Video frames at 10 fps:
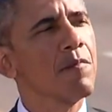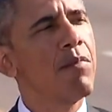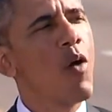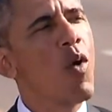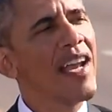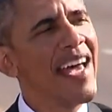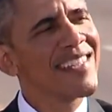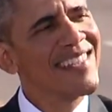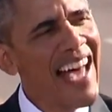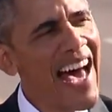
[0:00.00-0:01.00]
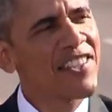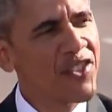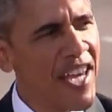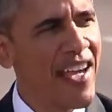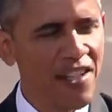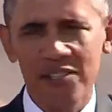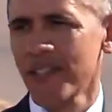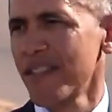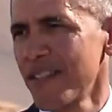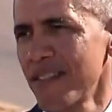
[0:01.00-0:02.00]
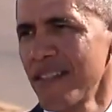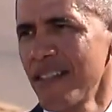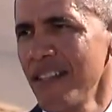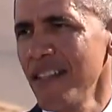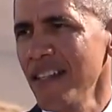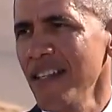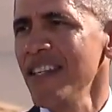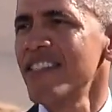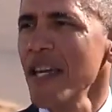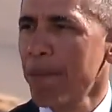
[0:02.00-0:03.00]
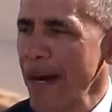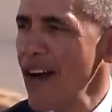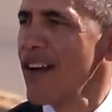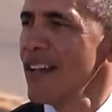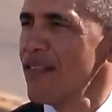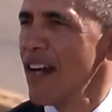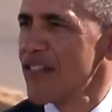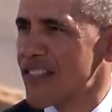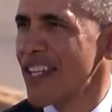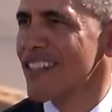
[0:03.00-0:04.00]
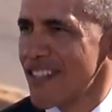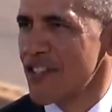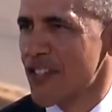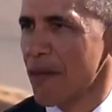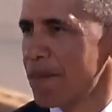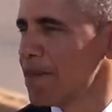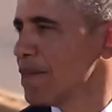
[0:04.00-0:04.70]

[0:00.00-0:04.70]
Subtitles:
But what has not changed is the imperative of citizenship.